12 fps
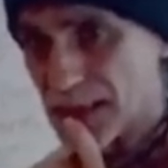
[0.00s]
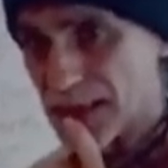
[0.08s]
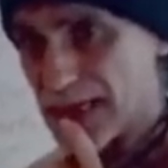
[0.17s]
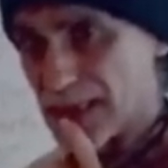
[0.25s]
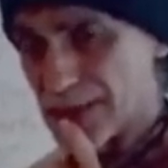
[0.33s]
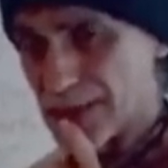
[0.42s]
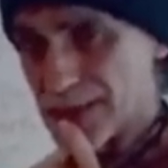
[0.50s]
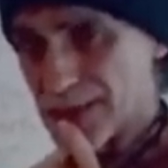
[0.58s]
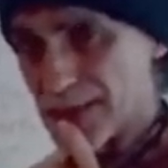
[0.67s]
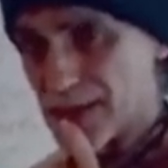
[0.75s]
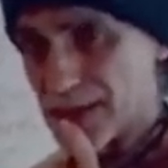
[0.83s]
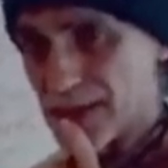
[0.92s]

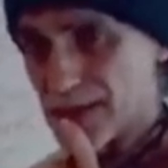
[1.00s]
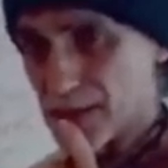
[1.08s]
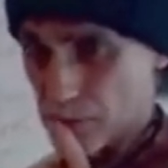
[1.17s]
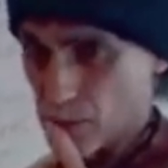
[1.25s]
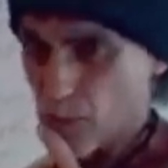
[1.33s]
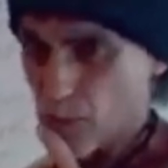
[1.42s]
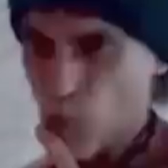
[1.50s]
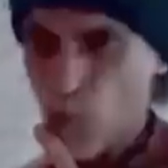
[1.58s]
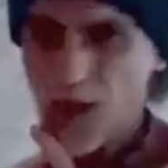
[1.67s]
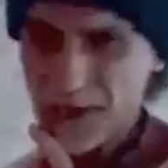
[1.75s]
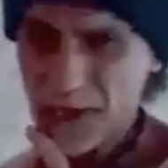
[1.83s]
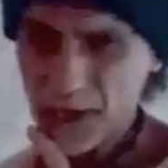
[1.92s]
colours.
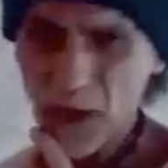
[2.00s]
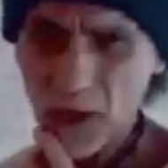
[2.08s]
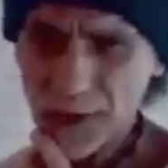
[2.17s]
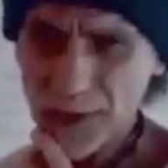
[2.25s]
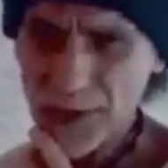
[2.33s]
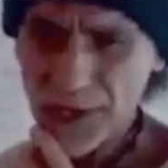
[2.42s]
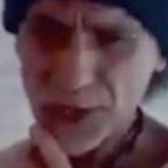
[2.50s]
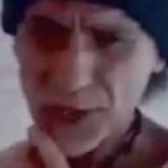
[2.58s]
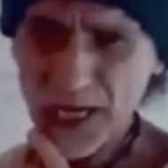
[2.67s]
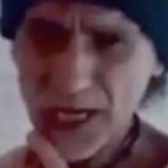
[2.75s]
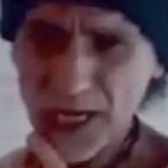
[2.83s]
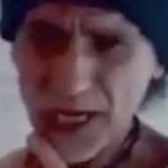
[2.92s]
White and gold are
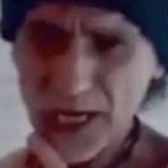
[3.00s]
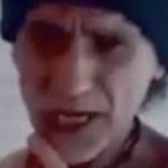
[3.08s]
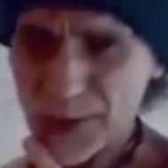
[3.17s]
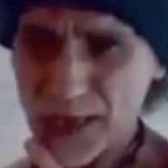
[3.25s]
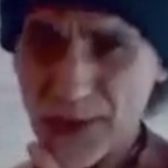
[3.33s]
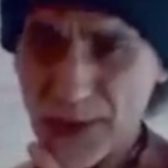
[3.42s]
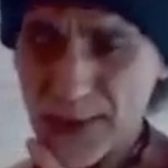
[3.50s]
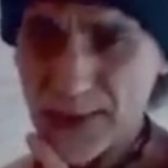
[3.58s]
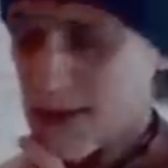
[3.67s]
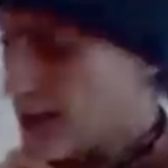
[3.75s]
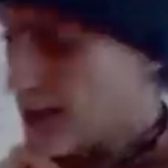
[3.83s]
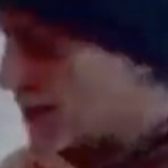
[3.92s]
interchangeable. So